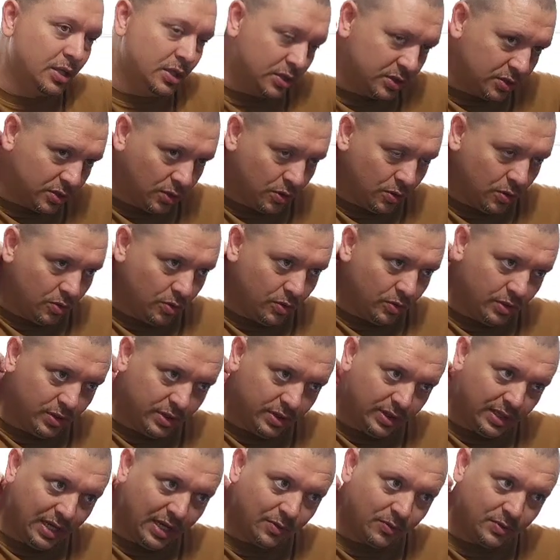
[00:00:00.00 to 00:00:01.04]
So
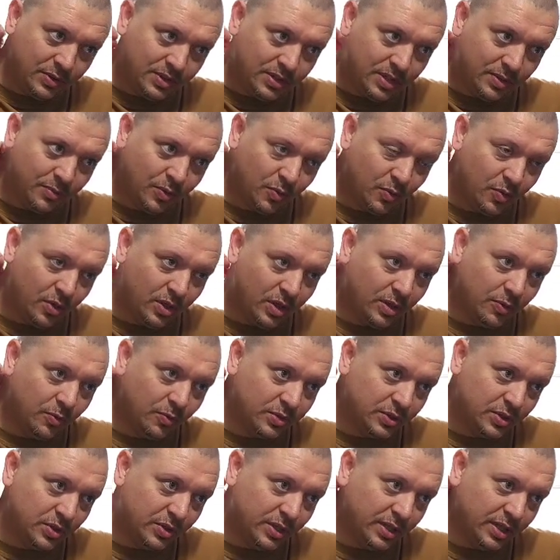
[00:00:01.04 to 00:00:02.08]
that was number one.
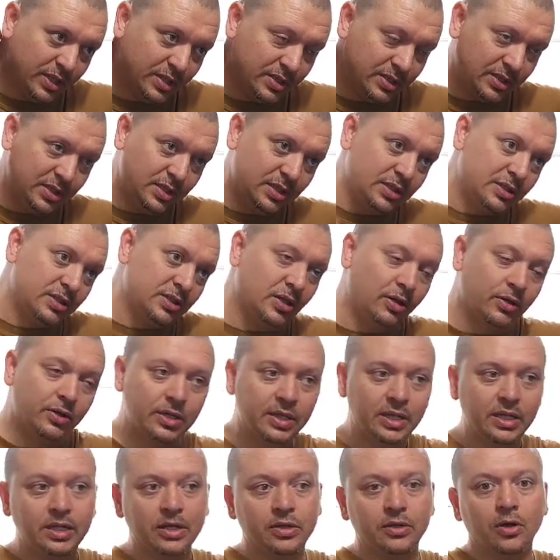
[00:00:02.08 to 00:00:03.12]
So then it started
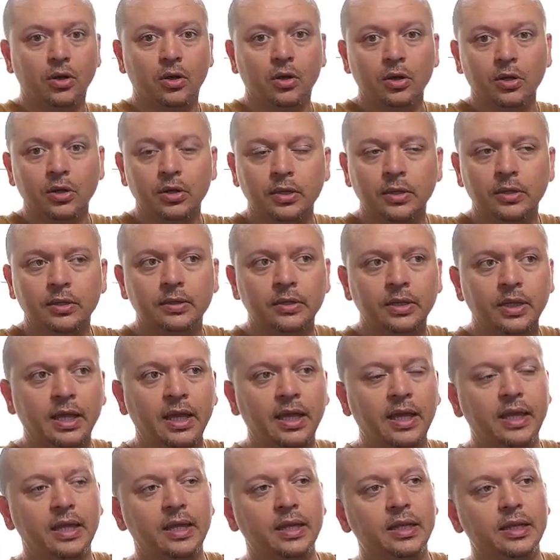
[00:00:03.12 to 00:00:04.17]
getting dark,
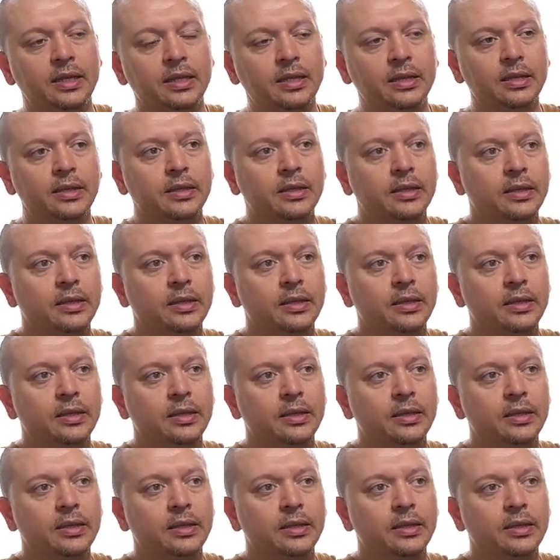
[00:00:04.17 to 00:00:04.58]
and